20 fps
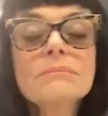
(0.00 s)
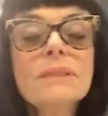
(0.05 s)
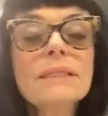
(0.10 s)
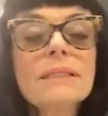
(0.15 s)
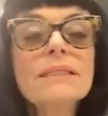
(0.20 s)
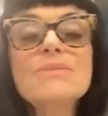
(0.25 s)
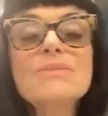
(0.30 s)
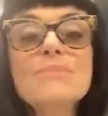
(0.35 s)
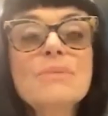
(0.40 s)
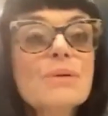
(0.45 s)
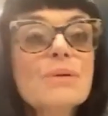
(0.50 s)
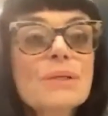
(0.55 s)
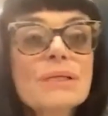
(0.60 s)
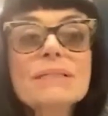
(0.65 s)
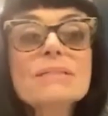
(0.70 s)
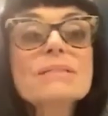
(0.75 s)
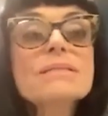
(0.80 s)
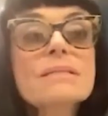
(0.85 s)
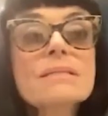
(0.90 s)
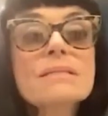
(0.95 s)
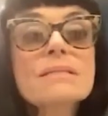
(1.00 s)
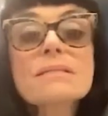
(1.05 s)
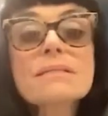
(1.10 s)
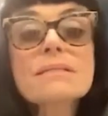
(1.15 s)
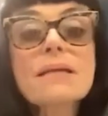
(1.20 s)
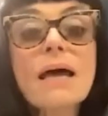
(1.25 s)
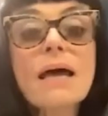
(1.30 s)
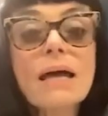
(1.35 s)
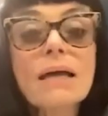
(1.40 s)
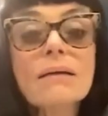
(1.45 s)
experiences
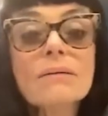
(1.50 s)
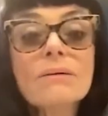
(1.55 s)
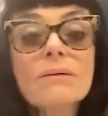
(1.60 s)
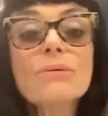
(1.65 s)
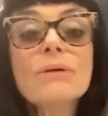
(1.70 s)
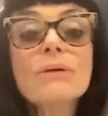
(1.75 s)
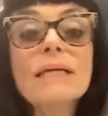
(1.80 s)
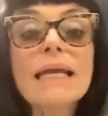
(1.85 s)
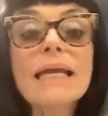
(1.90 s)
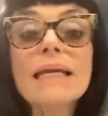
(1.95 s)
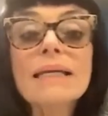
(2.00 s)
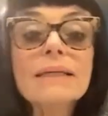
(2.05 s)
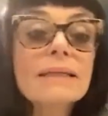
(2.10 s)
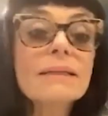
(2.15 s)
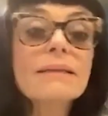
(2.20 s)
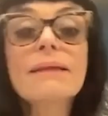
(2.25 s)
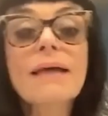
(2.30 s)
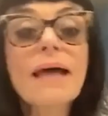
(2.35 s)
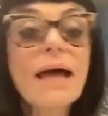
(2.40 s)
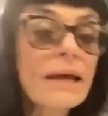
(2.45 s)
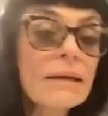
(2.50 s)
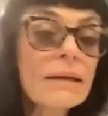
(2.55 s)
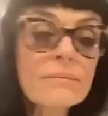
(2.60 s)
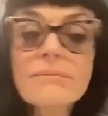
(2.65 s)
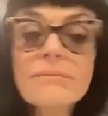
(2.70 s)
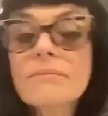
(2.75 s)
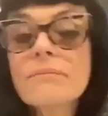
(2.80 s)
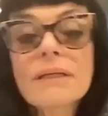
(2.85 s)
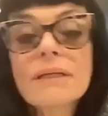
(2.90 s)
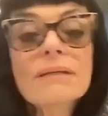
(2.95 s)
that created that
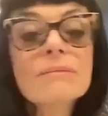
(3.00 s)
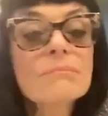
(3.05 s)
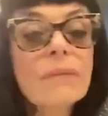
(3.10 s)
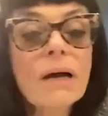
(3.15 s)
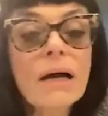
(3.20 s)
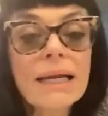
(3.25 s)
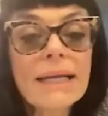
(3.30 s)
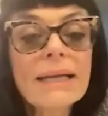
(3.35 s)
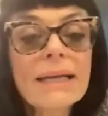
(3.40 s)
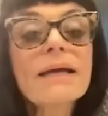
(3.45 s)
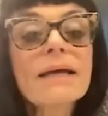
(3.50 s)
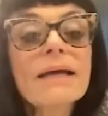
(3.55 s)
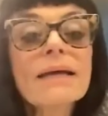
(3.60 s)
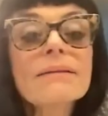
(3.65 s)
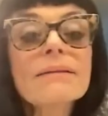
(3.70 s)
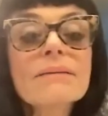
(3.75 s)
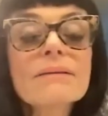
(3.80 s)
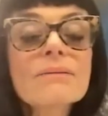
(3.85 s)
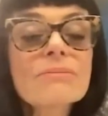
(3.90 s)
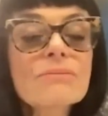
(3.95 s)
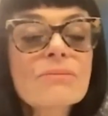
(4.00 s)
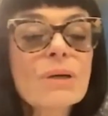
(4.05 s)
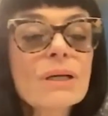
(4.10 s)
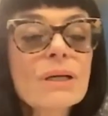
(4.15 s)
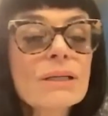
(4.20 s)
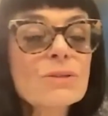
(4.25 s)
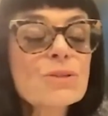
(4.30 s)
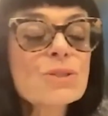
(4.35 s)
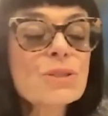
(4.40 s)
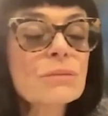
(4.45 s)
in my head,
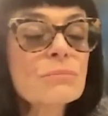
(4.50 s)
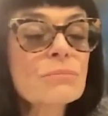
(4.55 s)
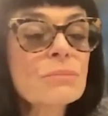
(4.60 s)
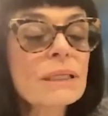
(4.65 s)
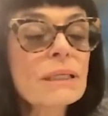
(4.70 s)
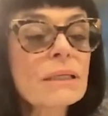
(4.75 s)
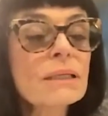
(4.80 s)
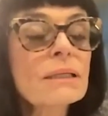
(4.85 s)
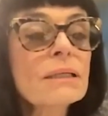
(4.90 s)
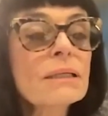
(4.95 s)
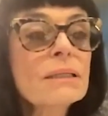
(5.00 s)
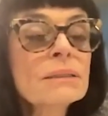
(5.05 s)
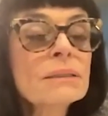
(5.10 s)
what it should be.